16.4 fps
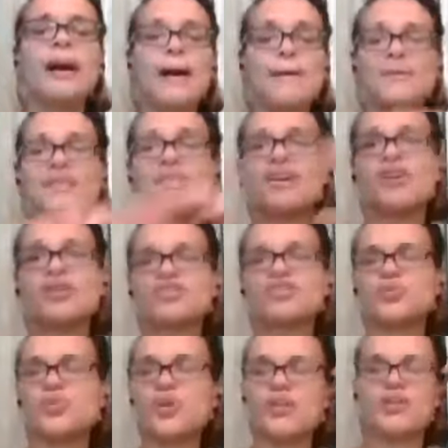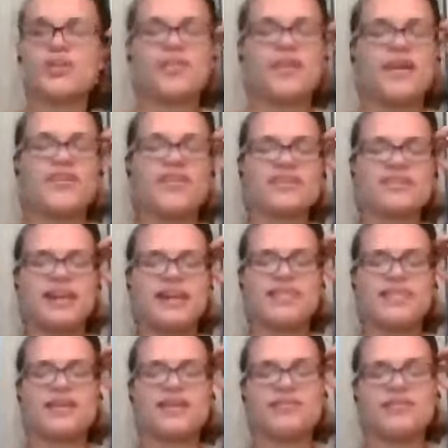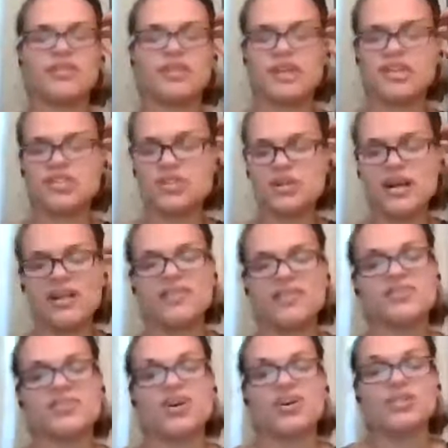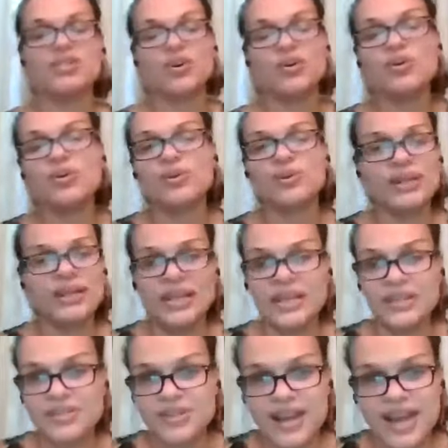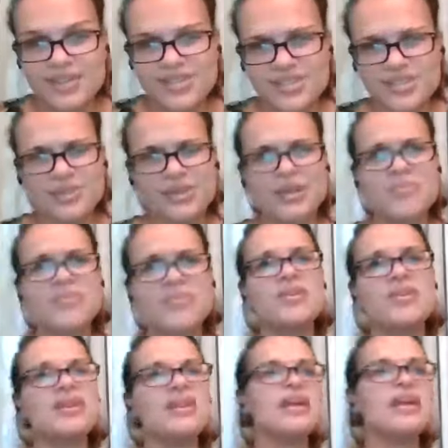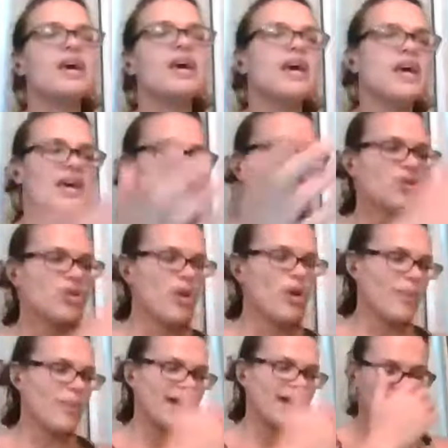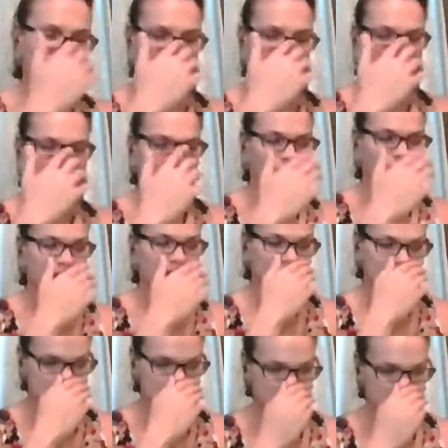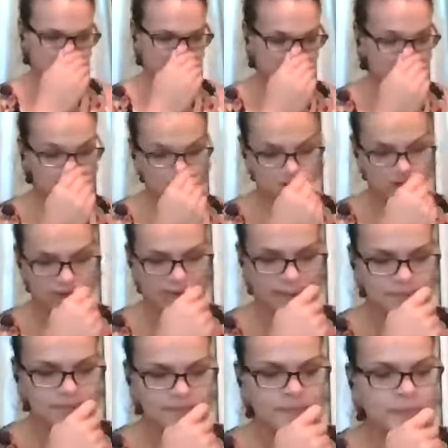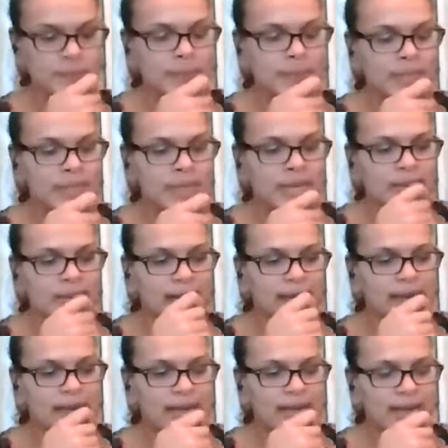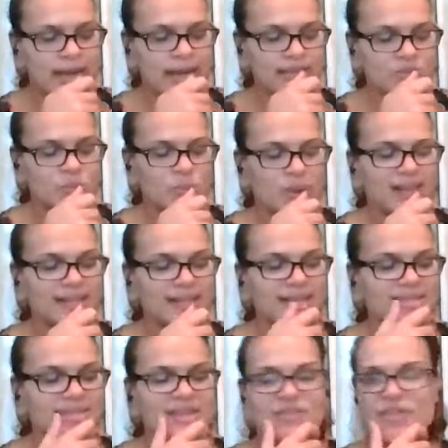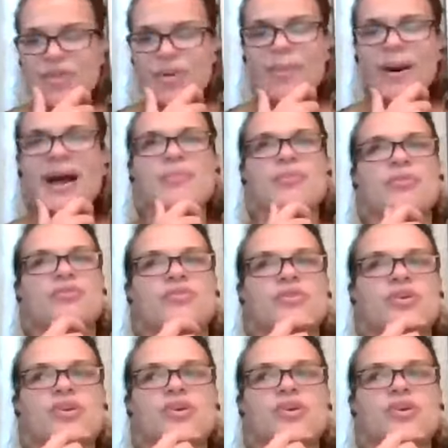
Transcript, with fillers: But then also one of the areas that I think in relational health is our local and international community. If you go back into uh, history, as well as even the Bible,